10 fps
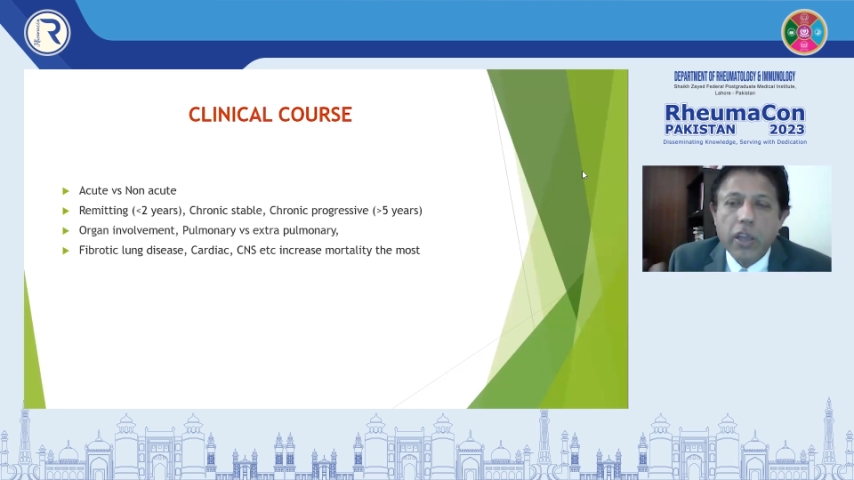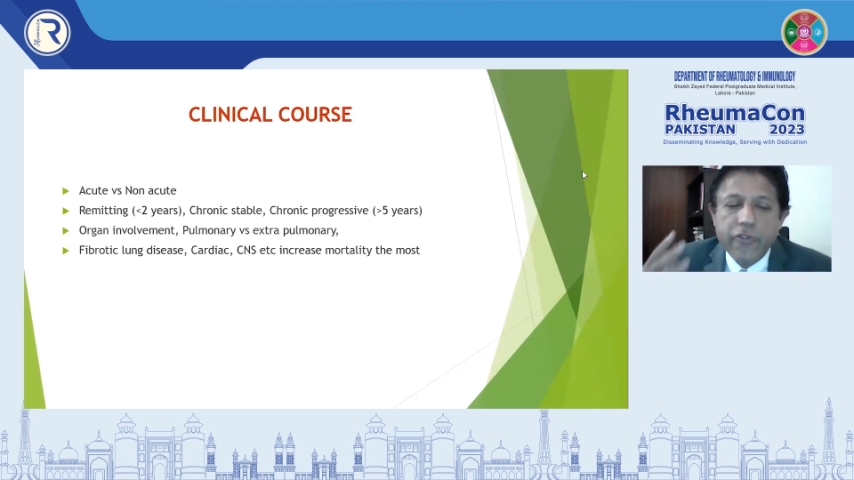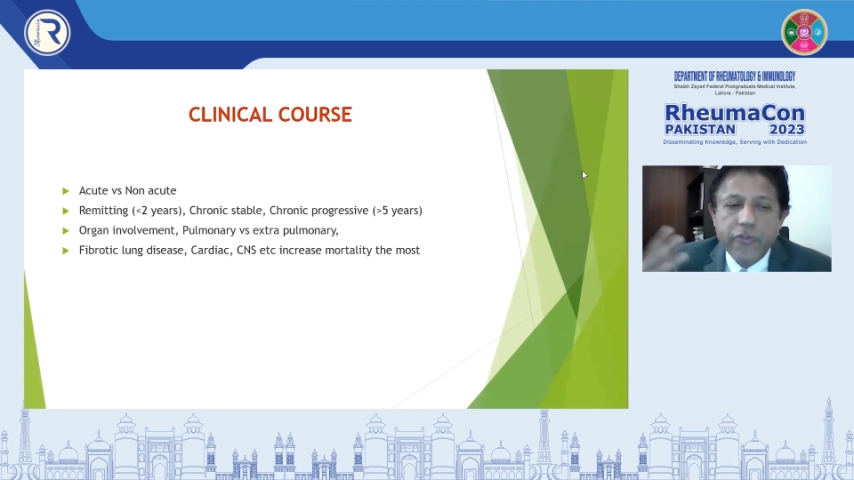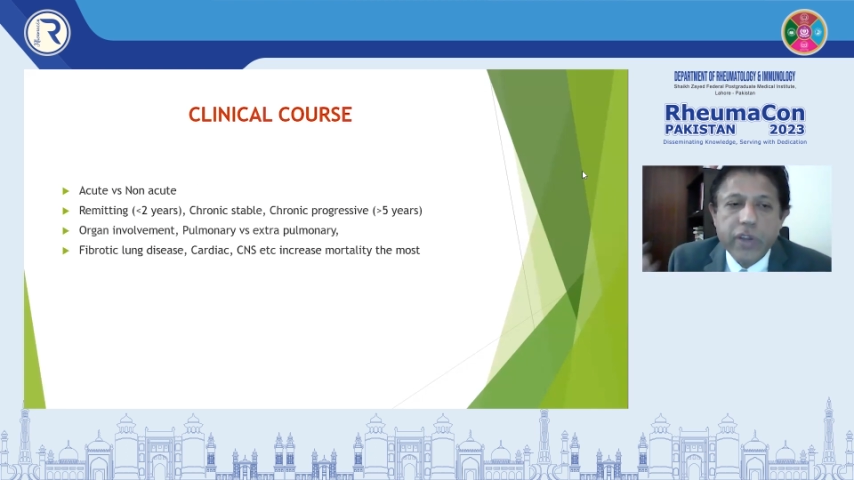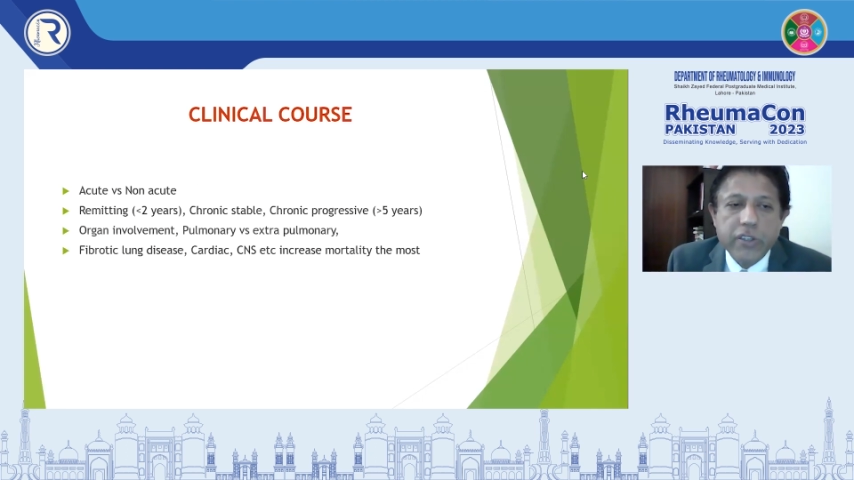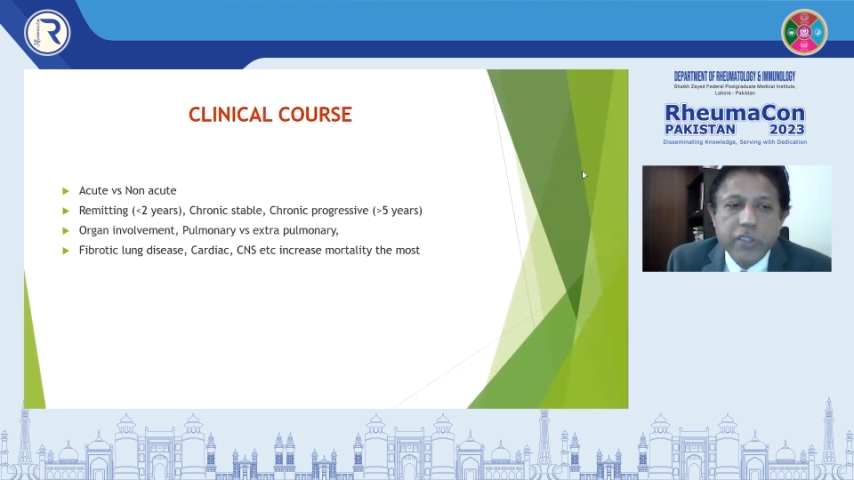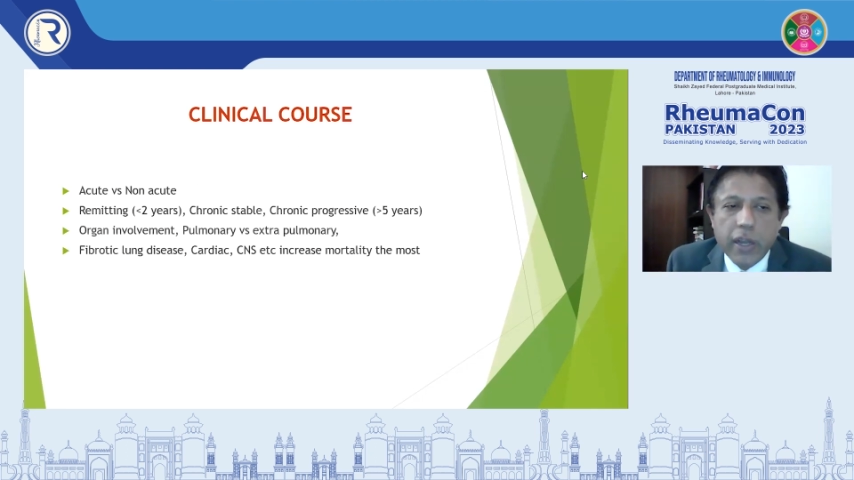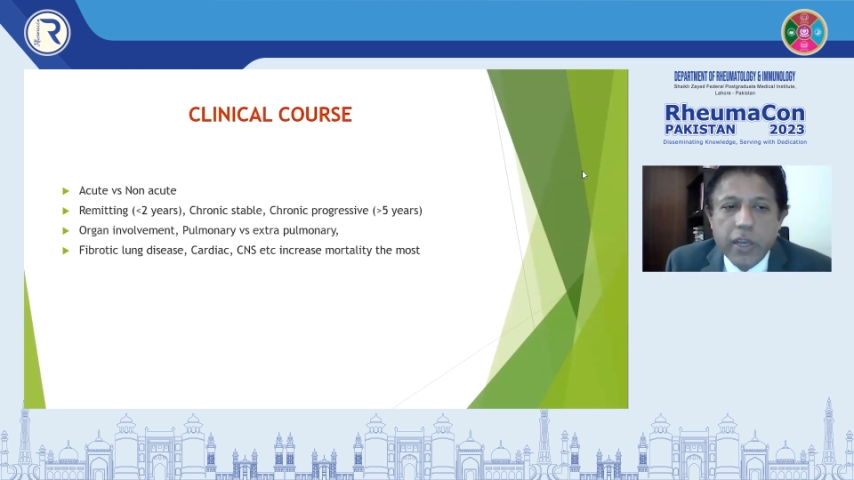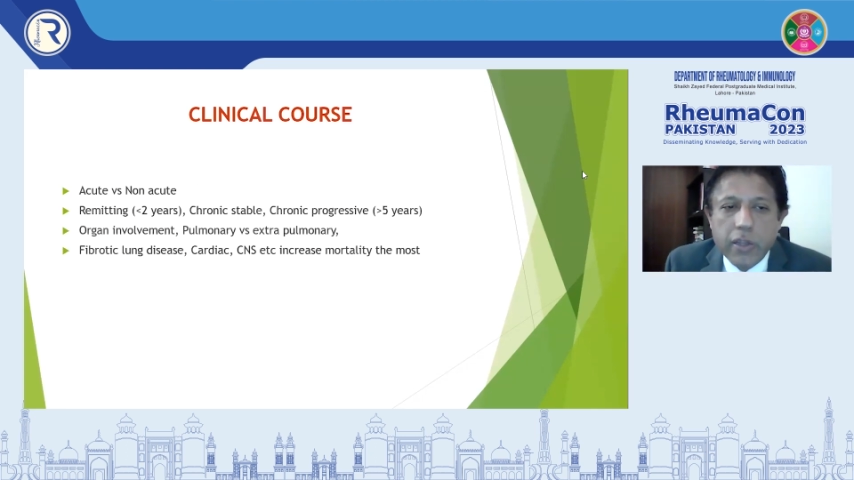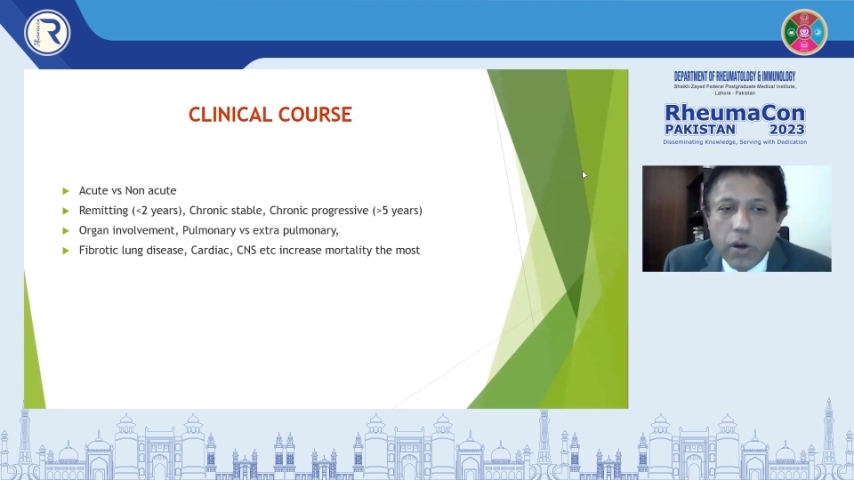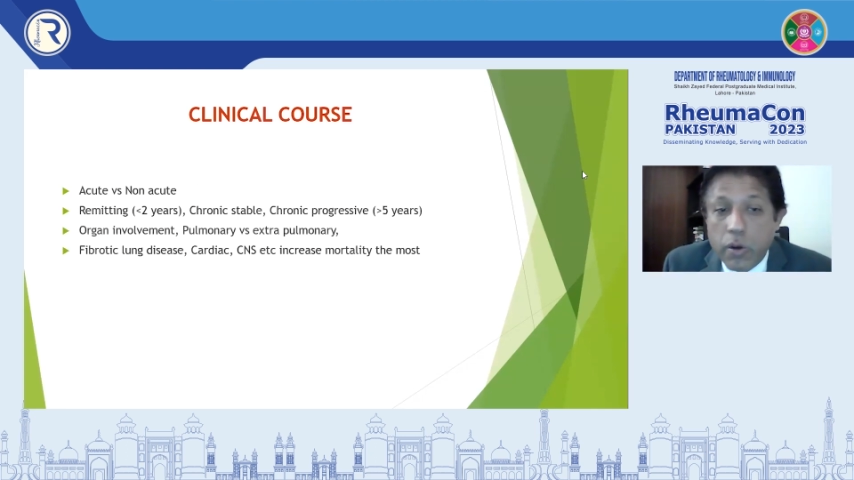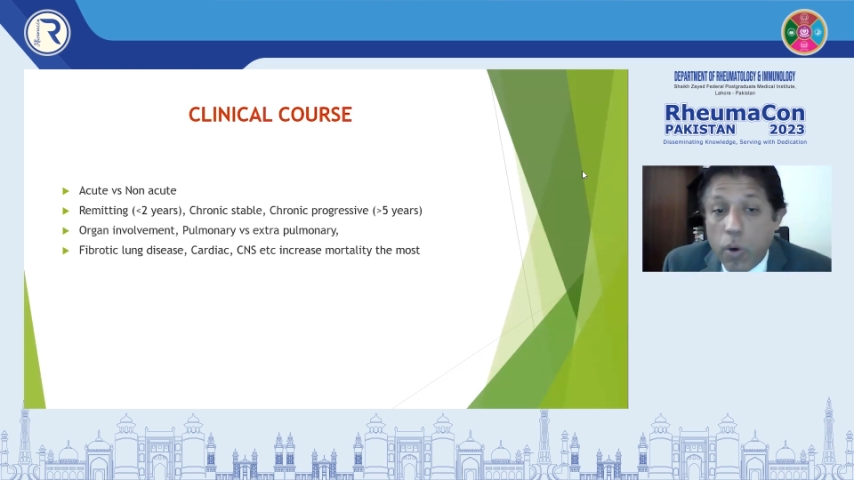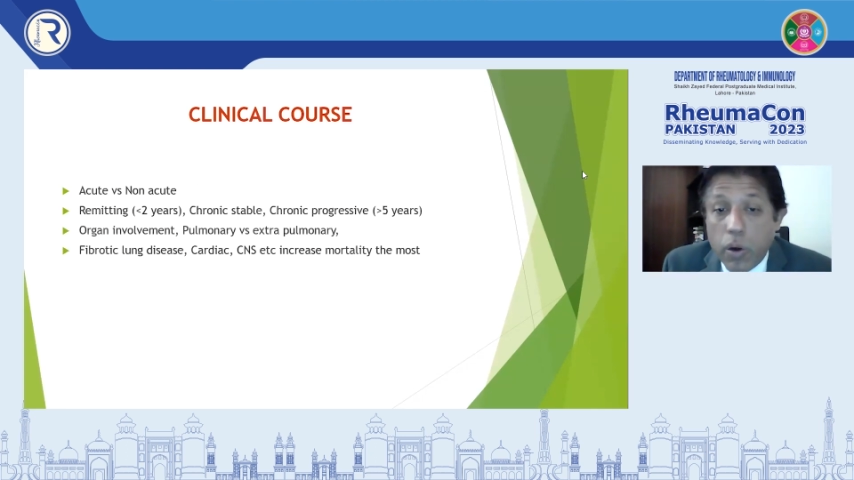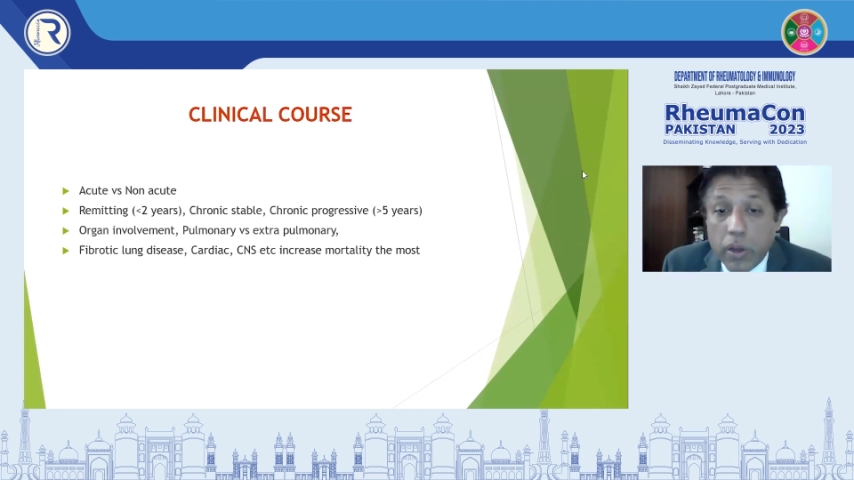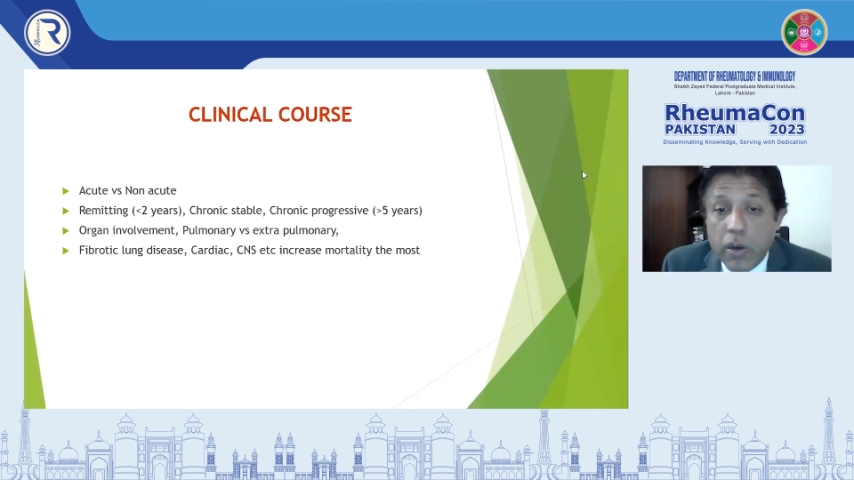if there is any other
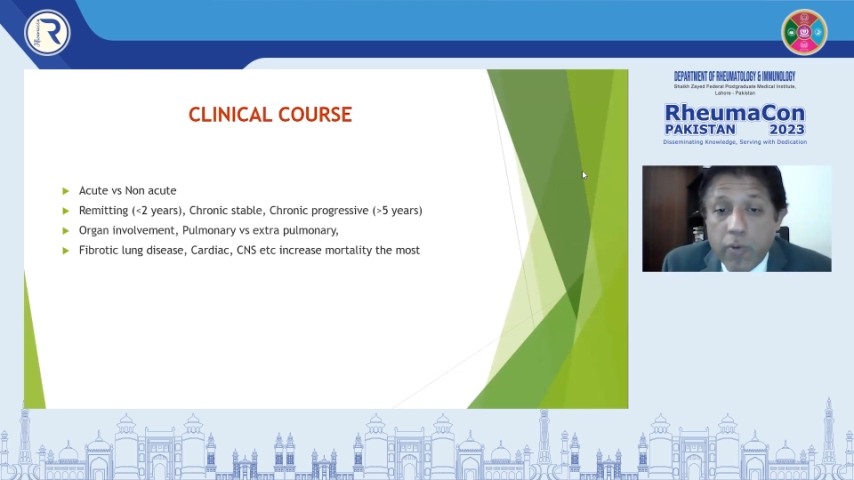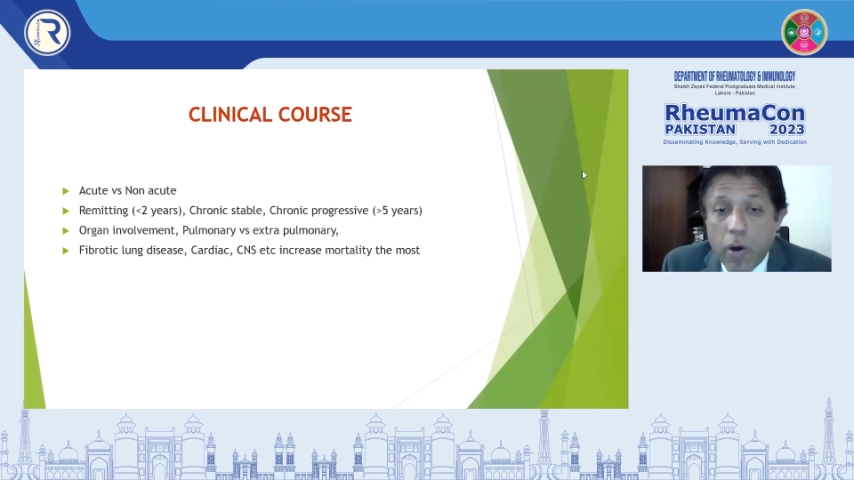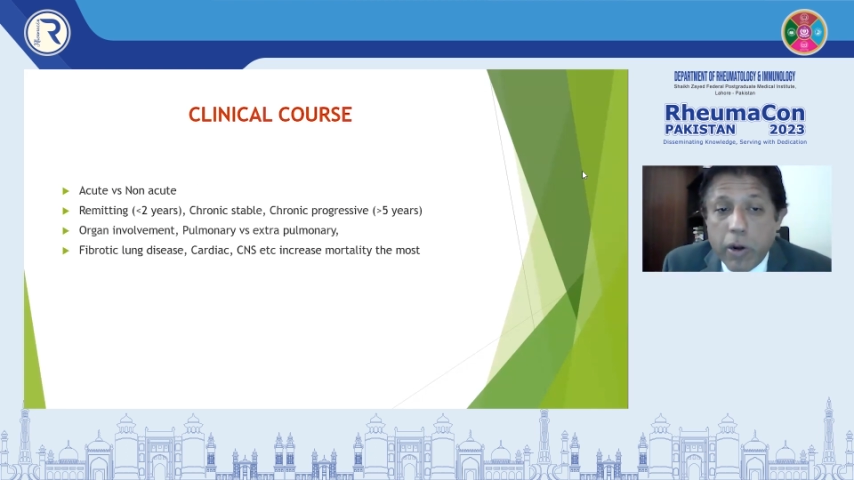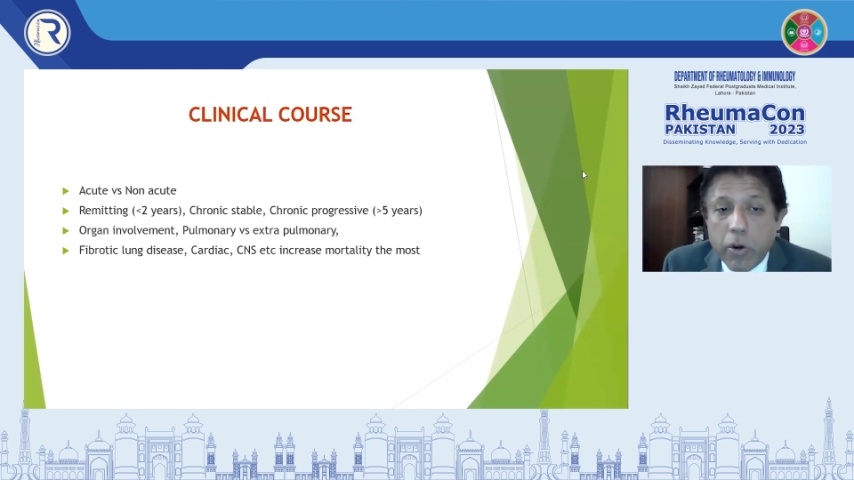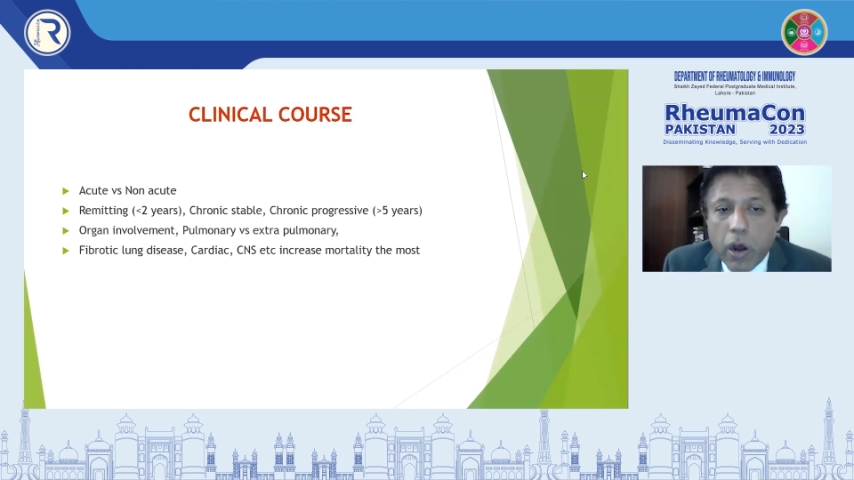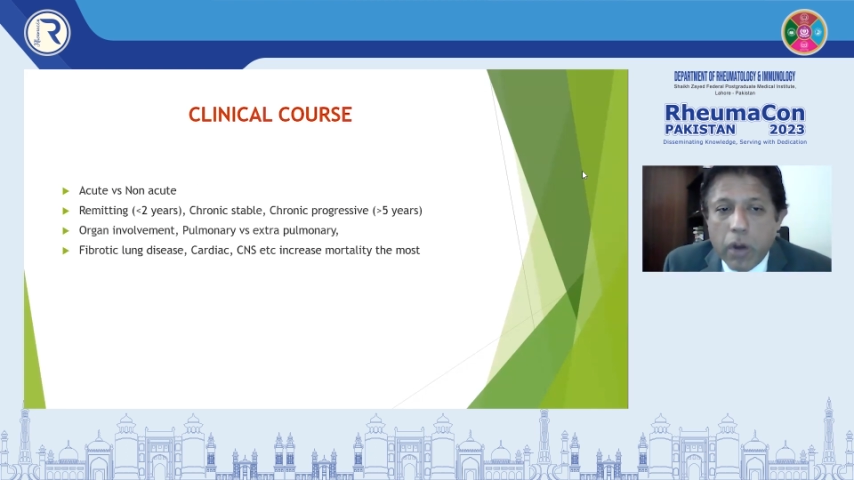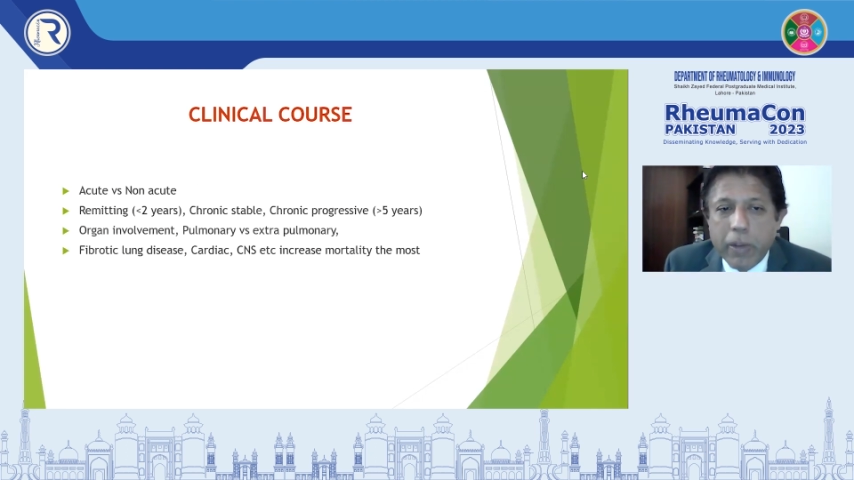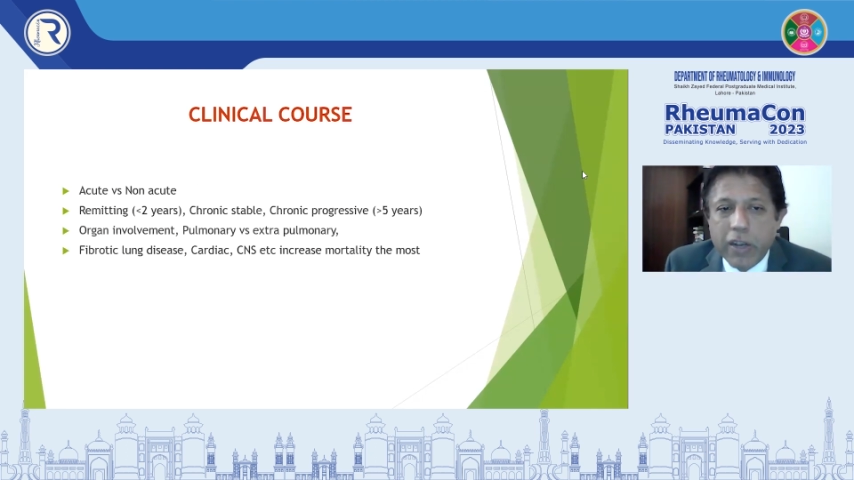organ involvement or not,